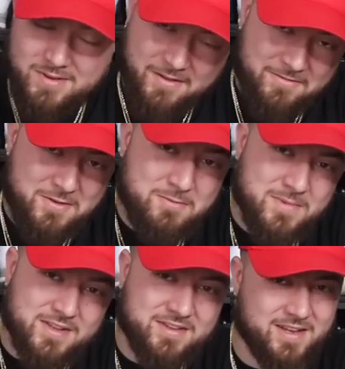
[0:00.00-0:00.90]
a few
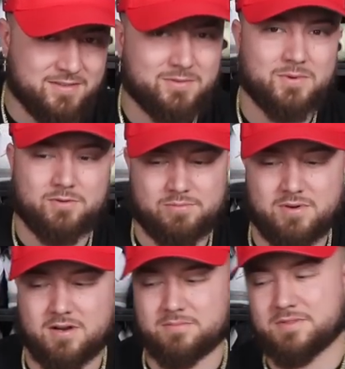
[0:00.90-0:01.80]
months down the road,
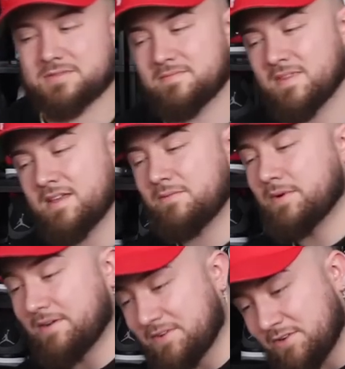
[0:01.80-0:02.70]
probably
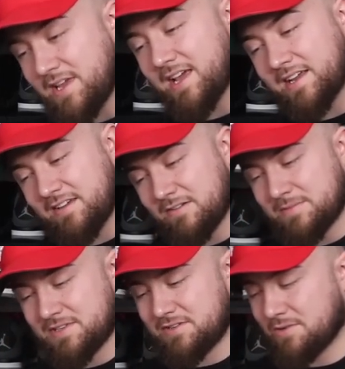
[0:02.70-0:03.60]
whenever you can't get
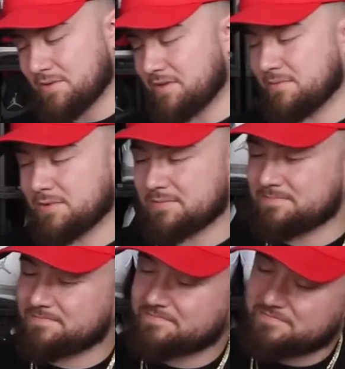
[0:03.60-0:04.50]
them in store anymore.
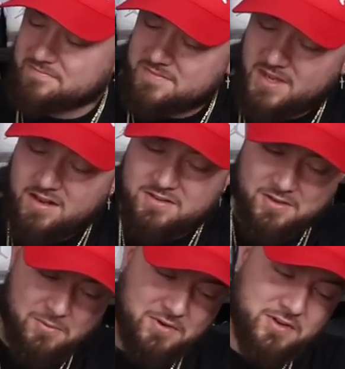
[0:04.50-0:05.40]

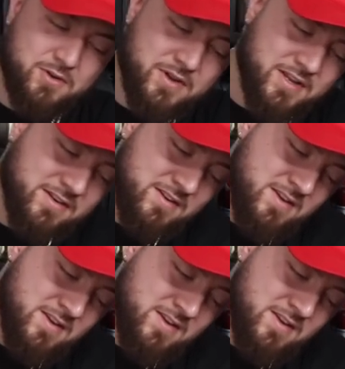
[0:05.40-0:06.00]
So we're going to go ahead,